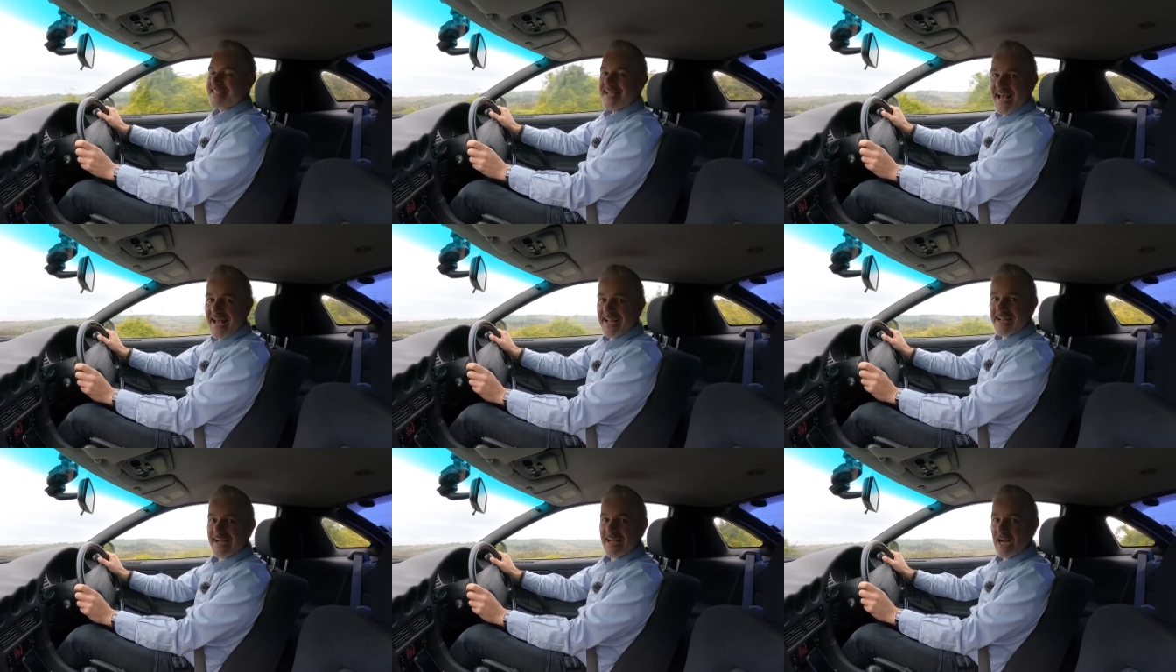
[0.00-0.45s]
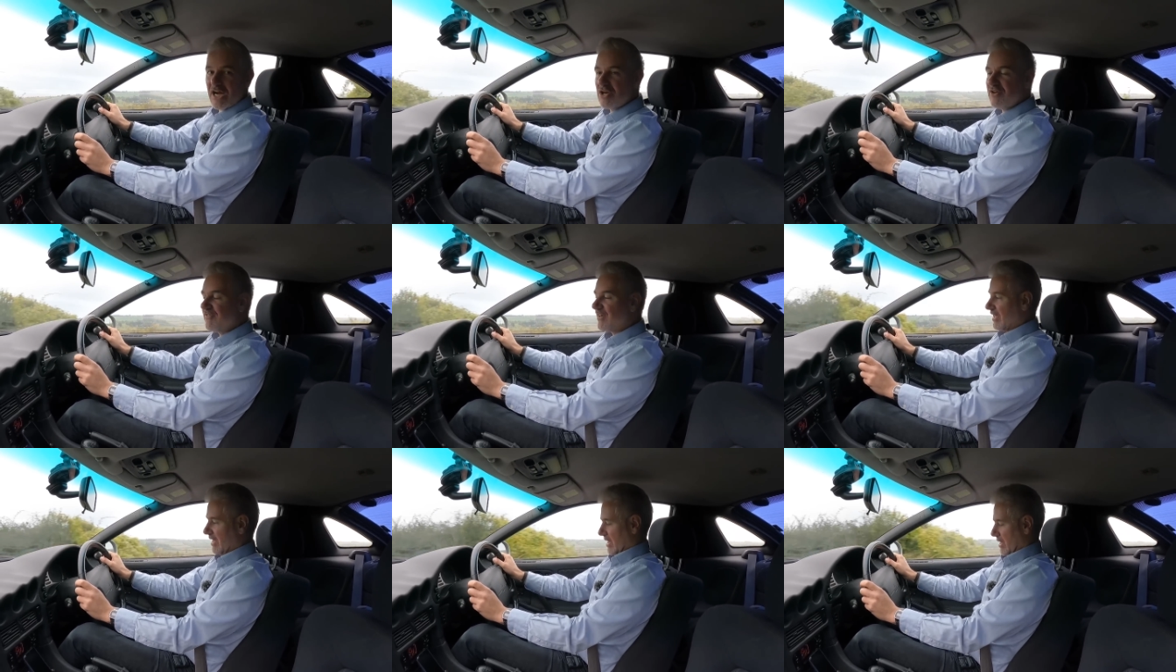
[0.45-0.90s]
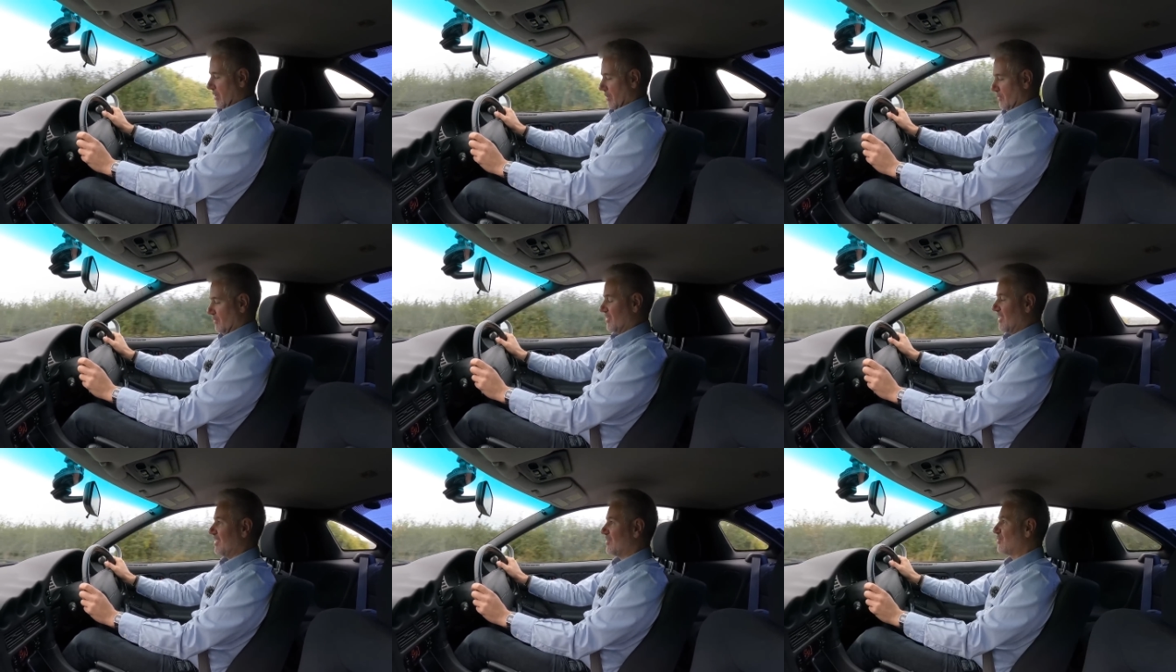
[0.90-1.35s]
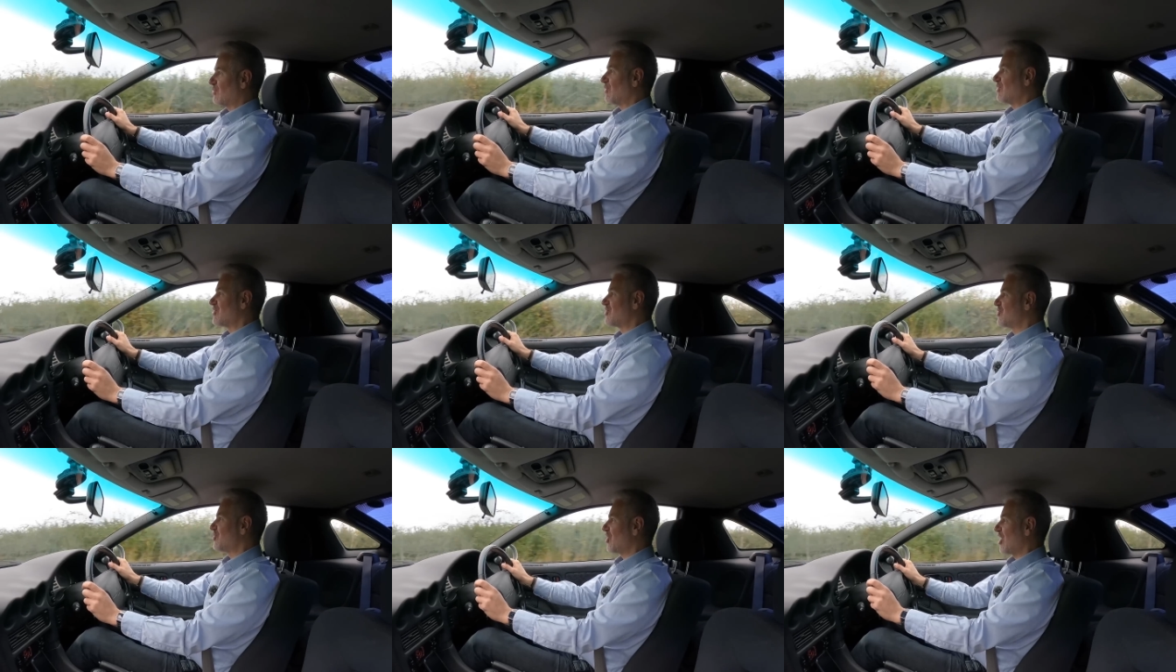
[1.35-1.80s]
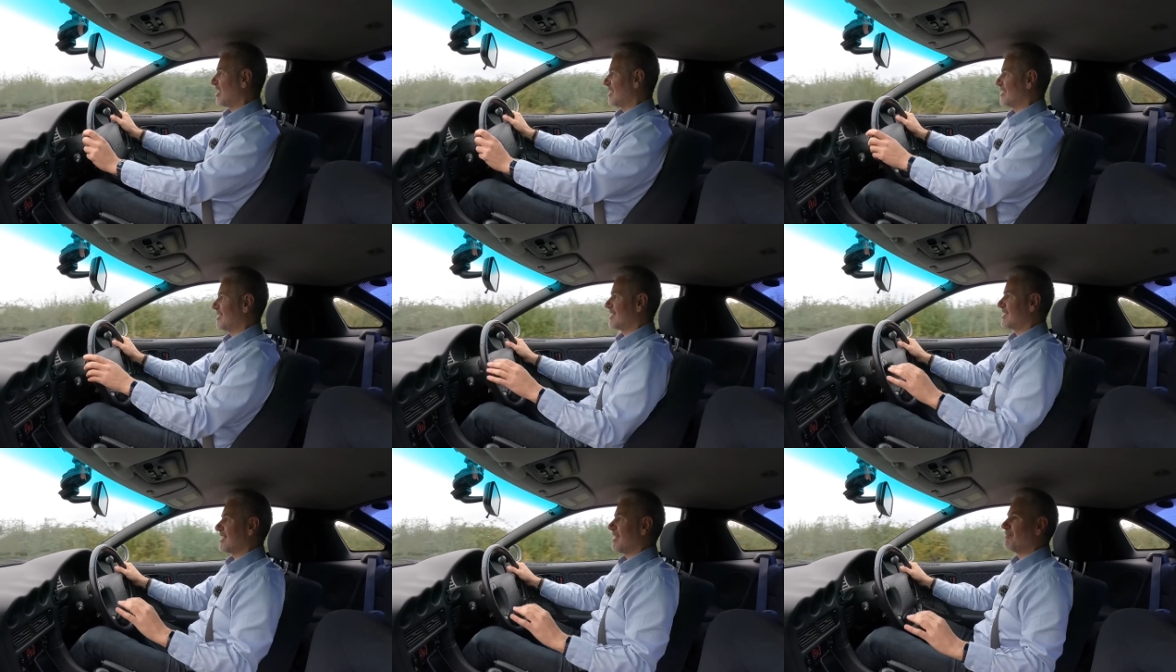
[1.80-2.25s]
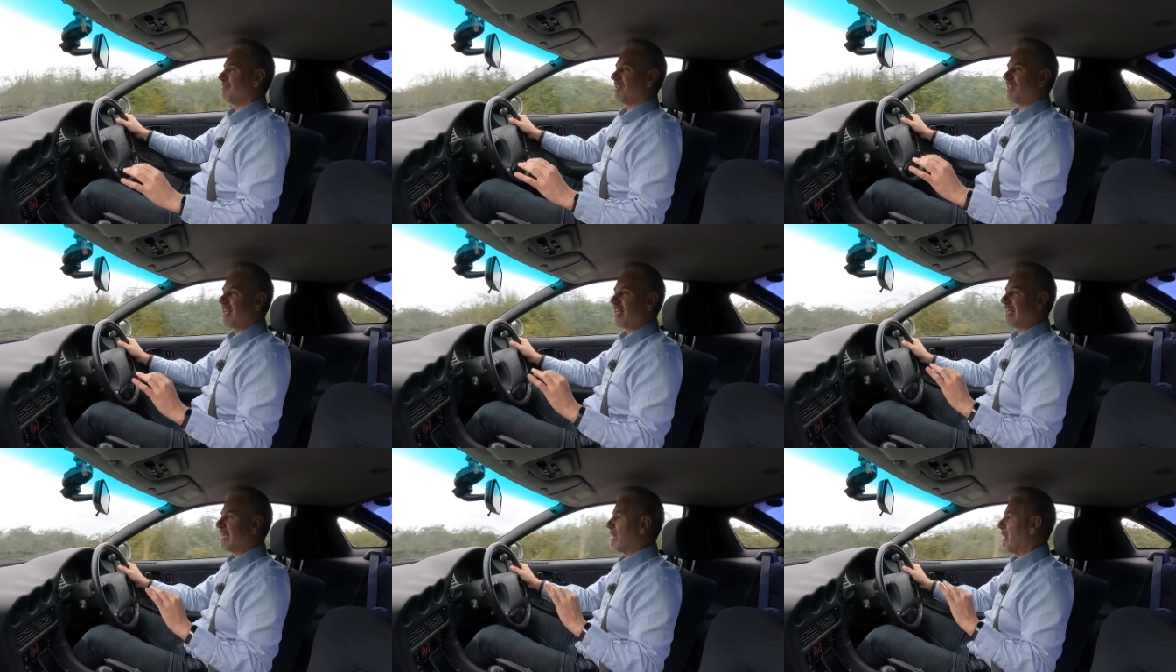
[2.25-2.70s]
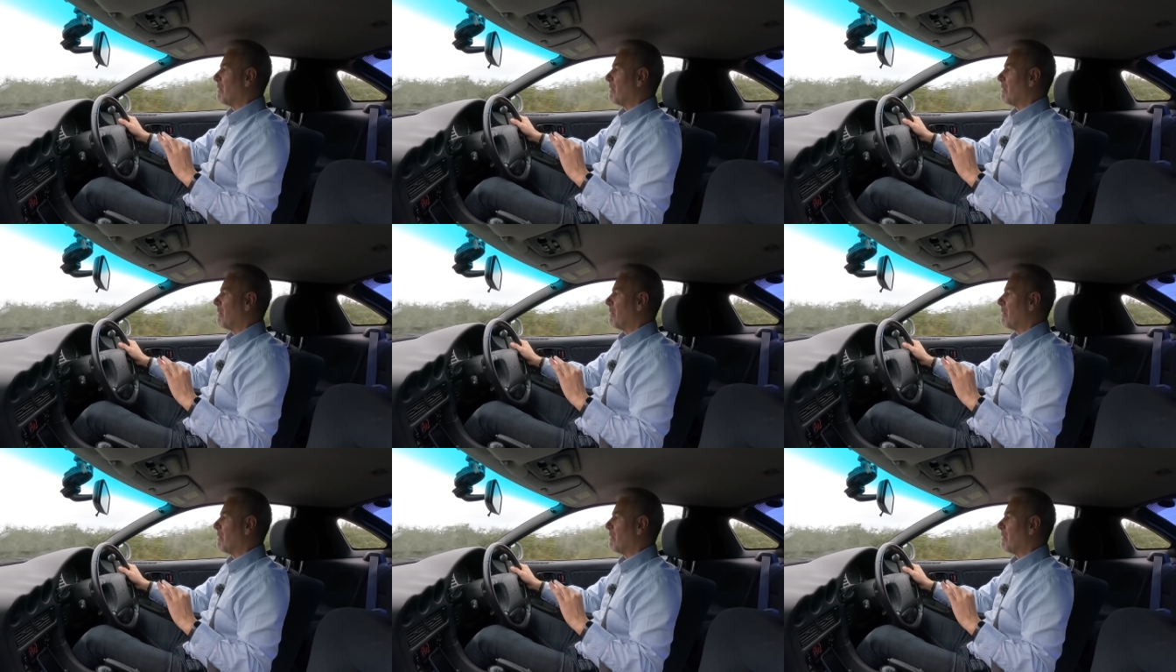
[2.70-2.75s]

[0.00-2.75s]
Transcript: tech overkill. This was just something